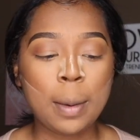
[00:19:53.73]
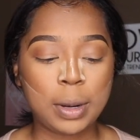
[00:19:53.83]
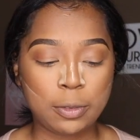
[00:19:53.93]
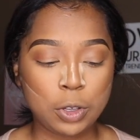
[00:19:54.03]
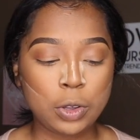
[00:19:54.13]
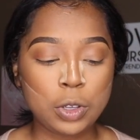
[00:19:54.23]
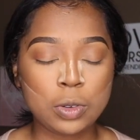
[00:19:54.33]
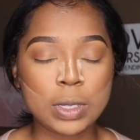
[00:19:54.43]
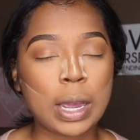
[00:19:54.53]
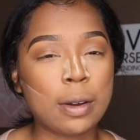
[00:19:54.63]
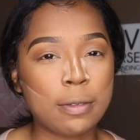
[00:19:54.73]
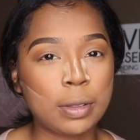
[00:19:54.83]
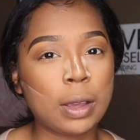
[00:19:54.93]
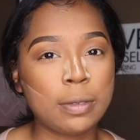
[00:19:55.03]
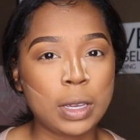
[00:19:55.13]
but if you use like a
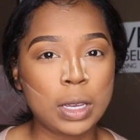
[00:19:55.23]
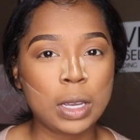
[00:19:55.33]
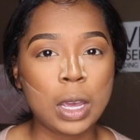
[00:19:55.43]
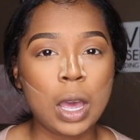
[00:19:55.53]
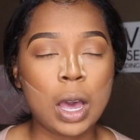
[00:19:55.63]
fluffy,